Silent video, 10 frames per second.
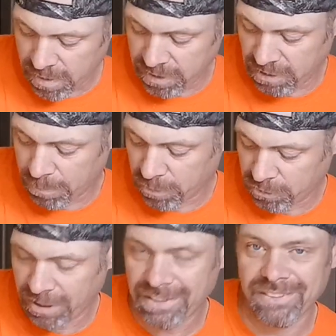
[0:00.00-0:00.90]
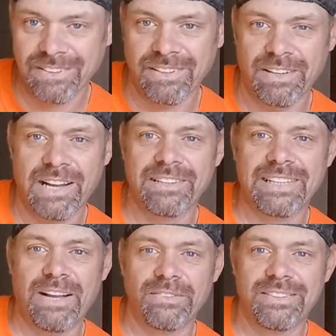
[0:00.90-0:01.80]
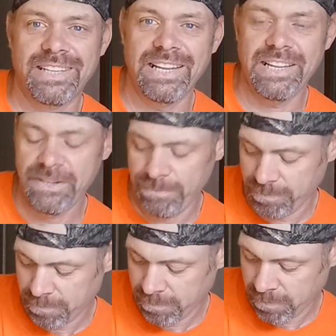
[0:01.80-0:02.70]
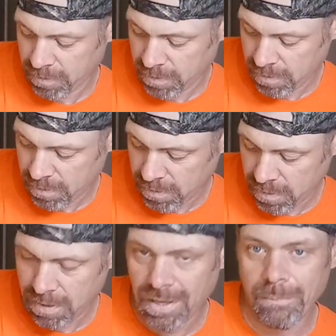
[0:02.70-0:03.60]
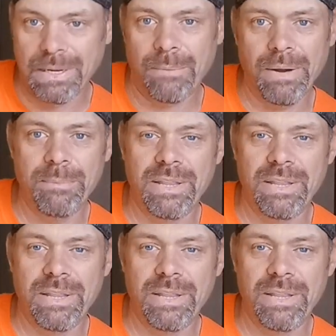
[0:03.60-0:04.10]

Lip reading: These upper strings kind of sound tingy, but that might be